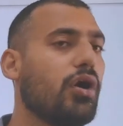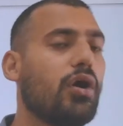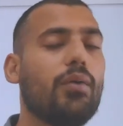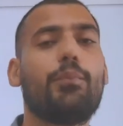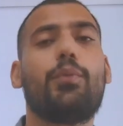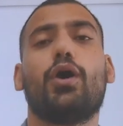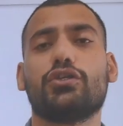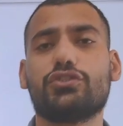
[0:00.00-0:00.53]

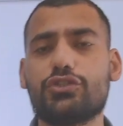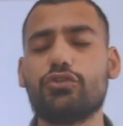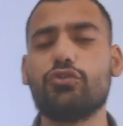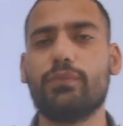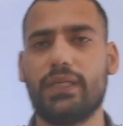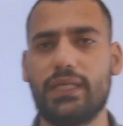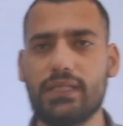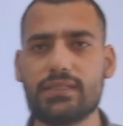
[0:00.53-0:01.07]
Positive
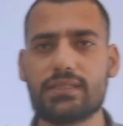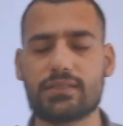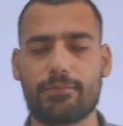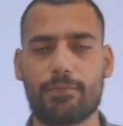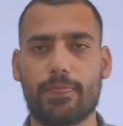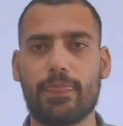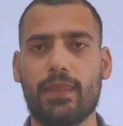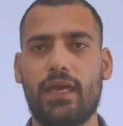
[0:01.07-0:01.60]
means,
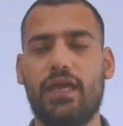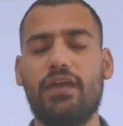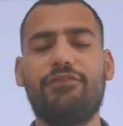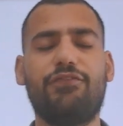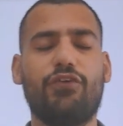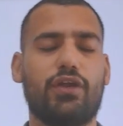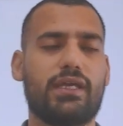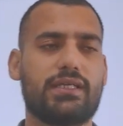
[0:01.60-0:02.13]
if
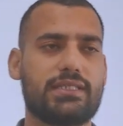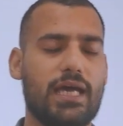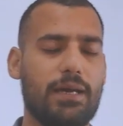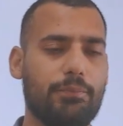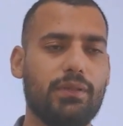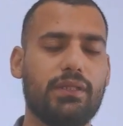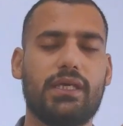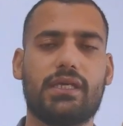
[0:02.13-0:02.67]

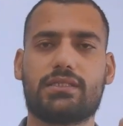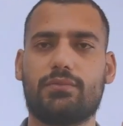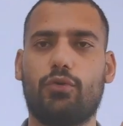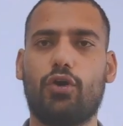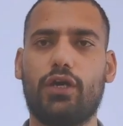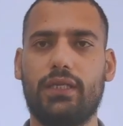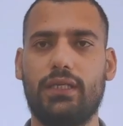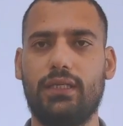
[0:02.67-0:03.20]
there is a
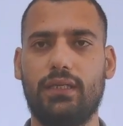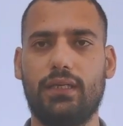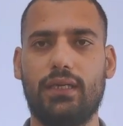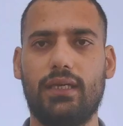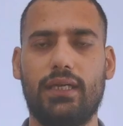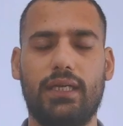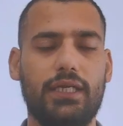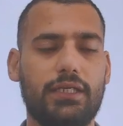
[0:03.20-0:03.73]
body,
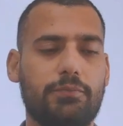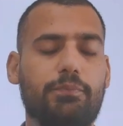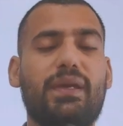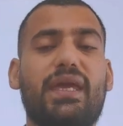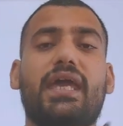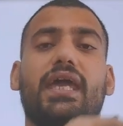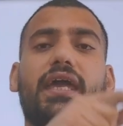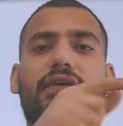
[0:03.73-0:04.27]
it
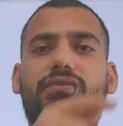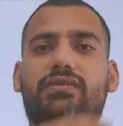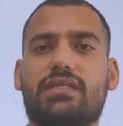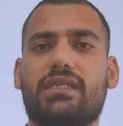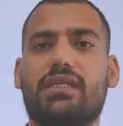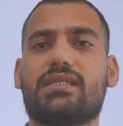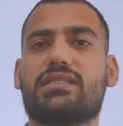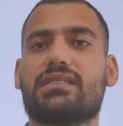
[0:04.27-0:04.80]
behaves
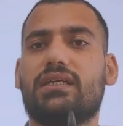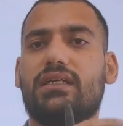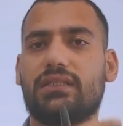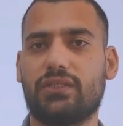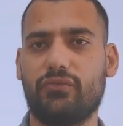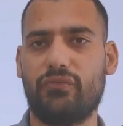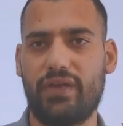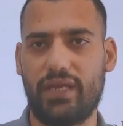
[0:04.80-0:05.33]
in a
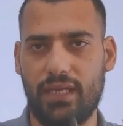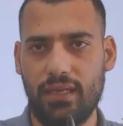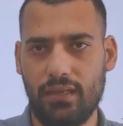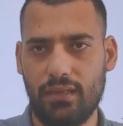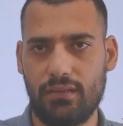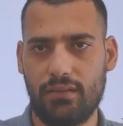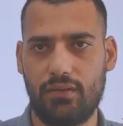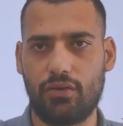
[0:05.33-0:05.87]
certain
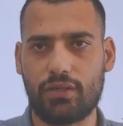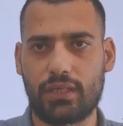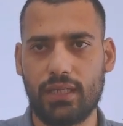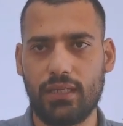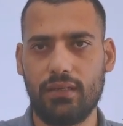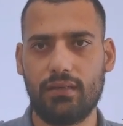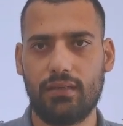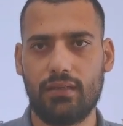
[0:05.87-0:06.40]
way,
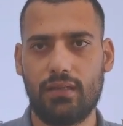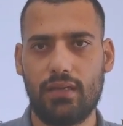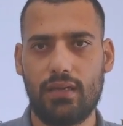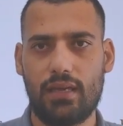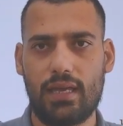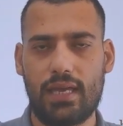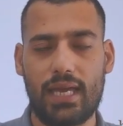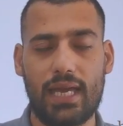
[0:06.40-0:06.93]
okay?
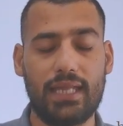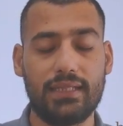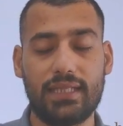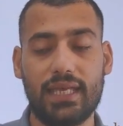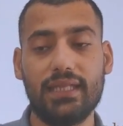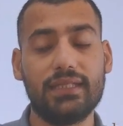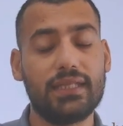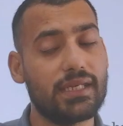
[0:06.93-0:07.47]
And
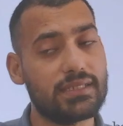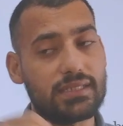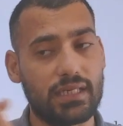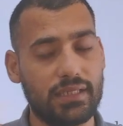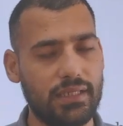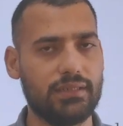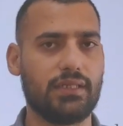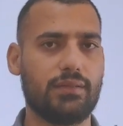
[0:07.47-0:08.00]
then there is
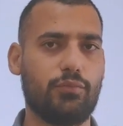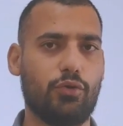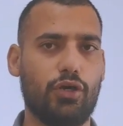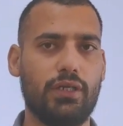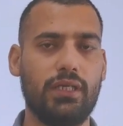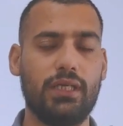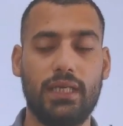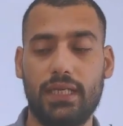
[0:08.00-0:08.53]
another
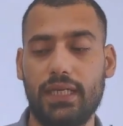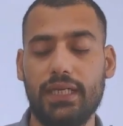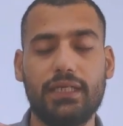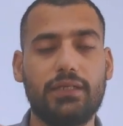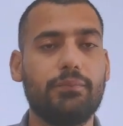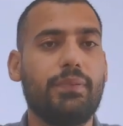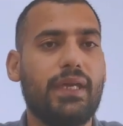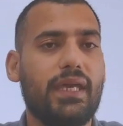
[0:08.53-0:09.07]
body,
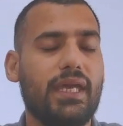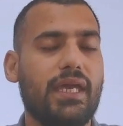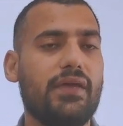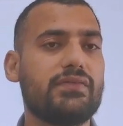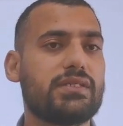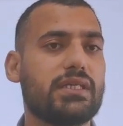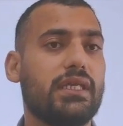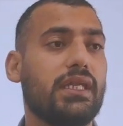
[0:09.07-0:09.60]
it
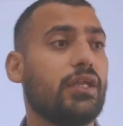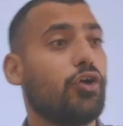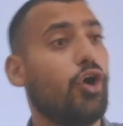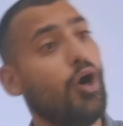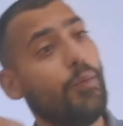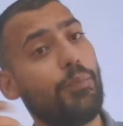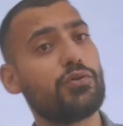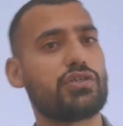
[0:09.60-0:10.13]
behaves in an
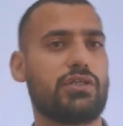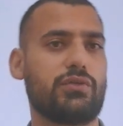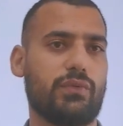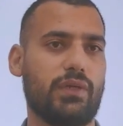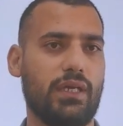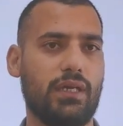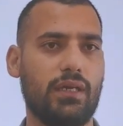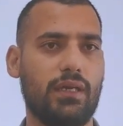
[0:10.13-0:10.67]
opposite
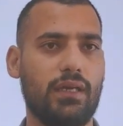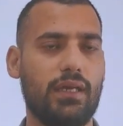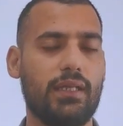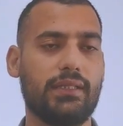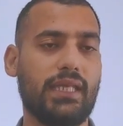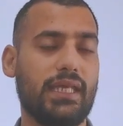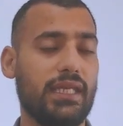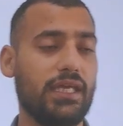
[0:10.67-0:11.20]
way.
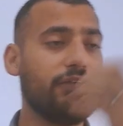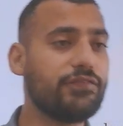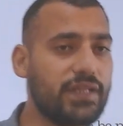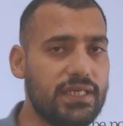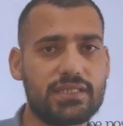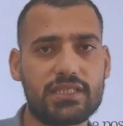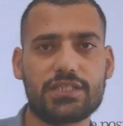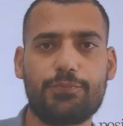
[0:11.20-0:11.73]
Then if
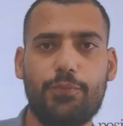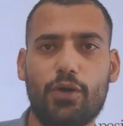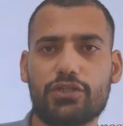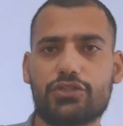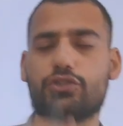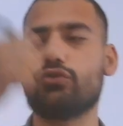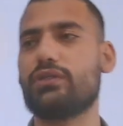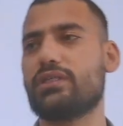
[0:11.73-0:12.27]
this is
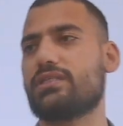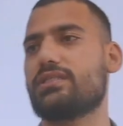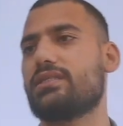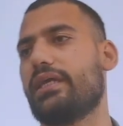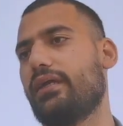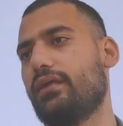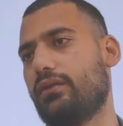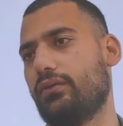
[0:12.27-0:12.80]
positive, this is
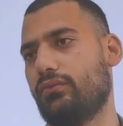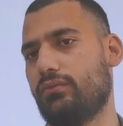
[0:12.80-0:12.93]
negative.